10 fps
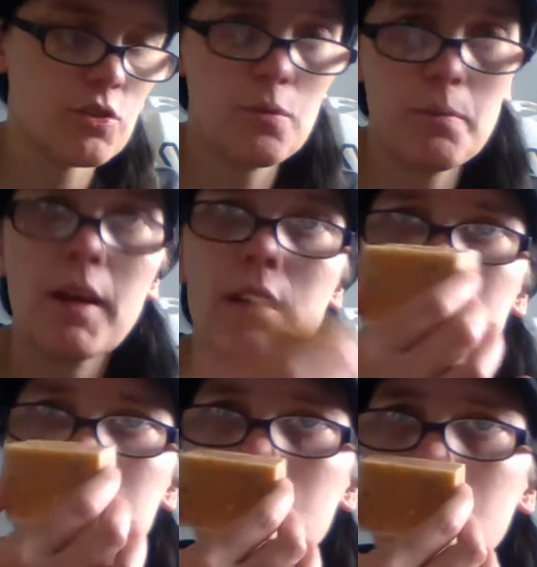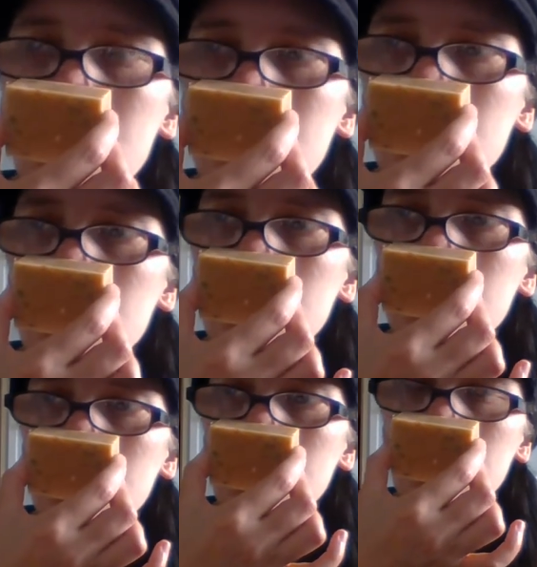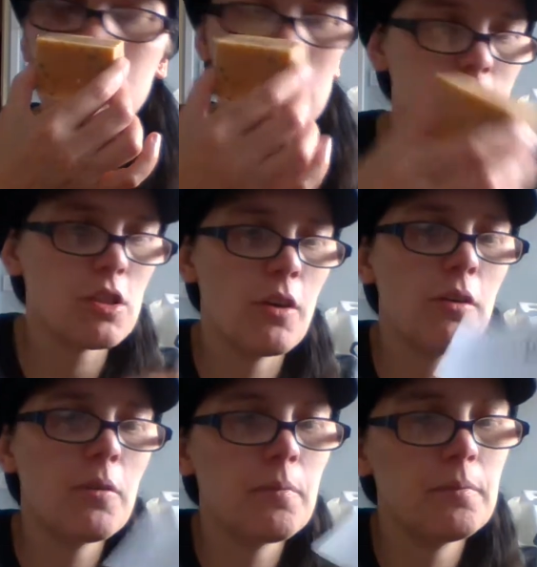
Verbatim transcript: to make the, the soap.